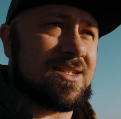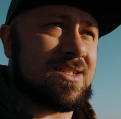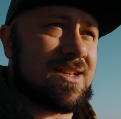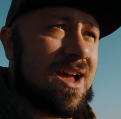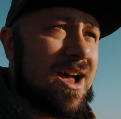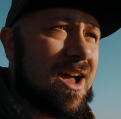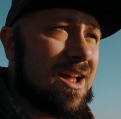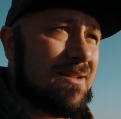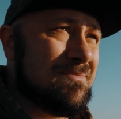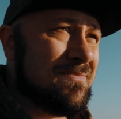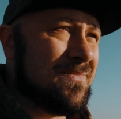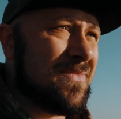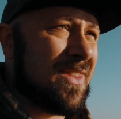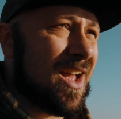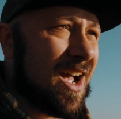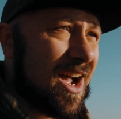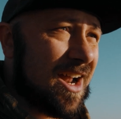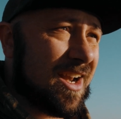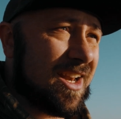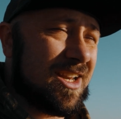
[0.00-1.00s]
is at.
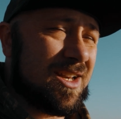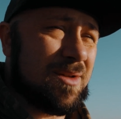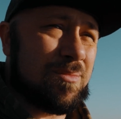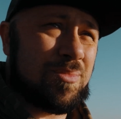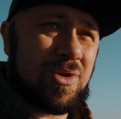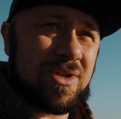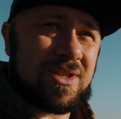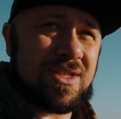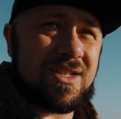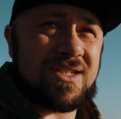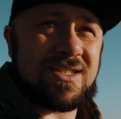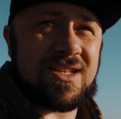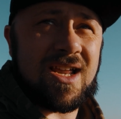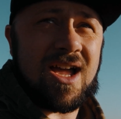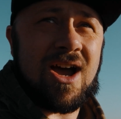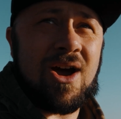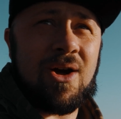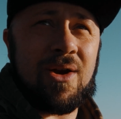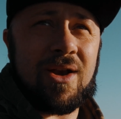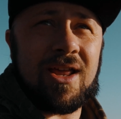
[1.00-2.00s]
I need to put this
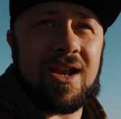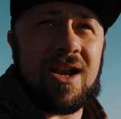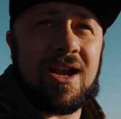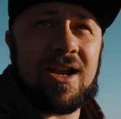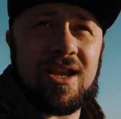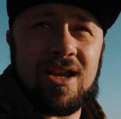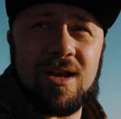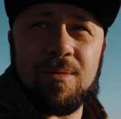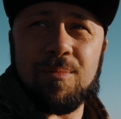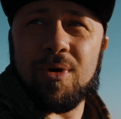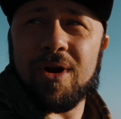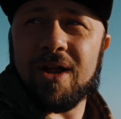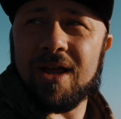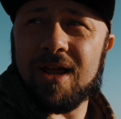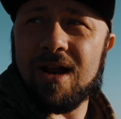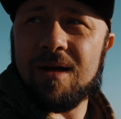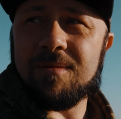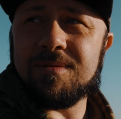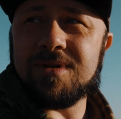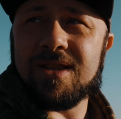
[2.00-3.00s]
down, and I need to bring
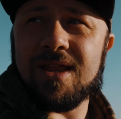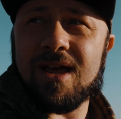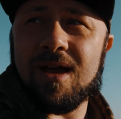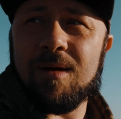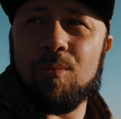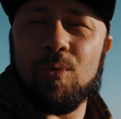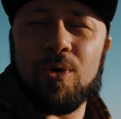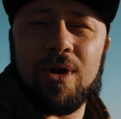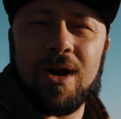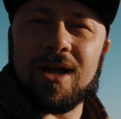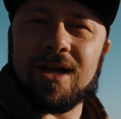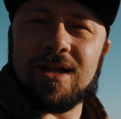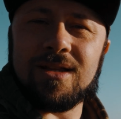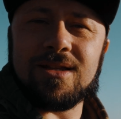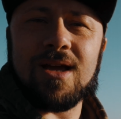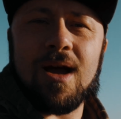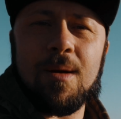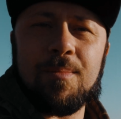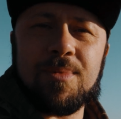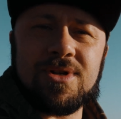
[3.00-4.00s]
it up to them when I get
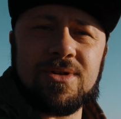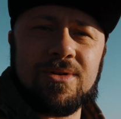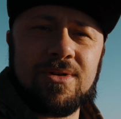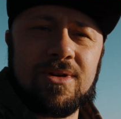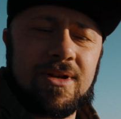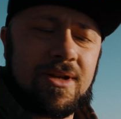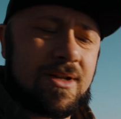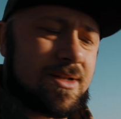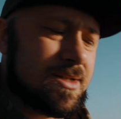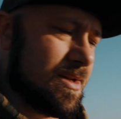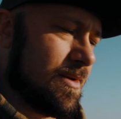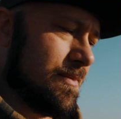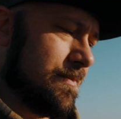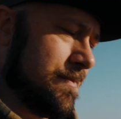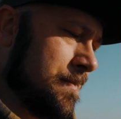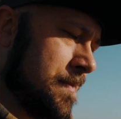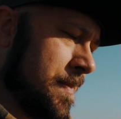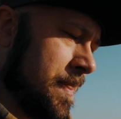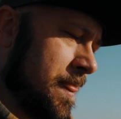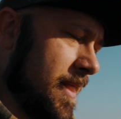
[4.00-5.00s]
the opportunity. So
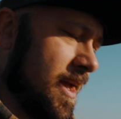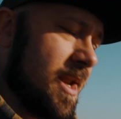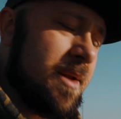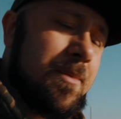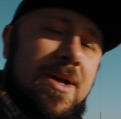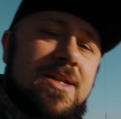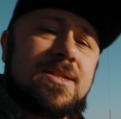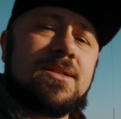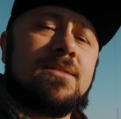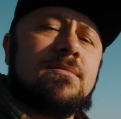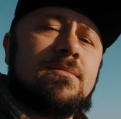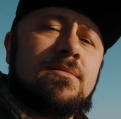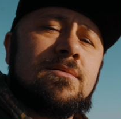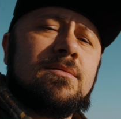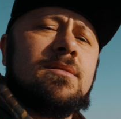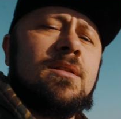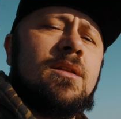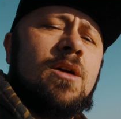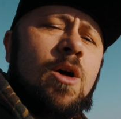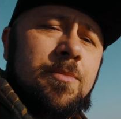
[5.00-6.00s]
anyways,
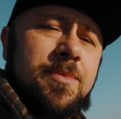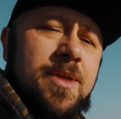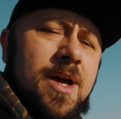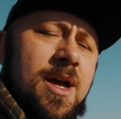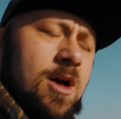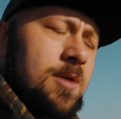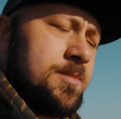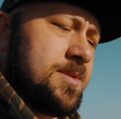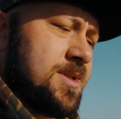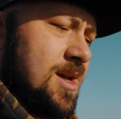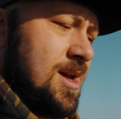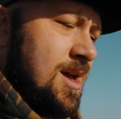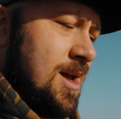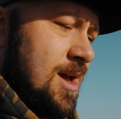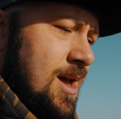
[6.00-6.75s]
hope that helps.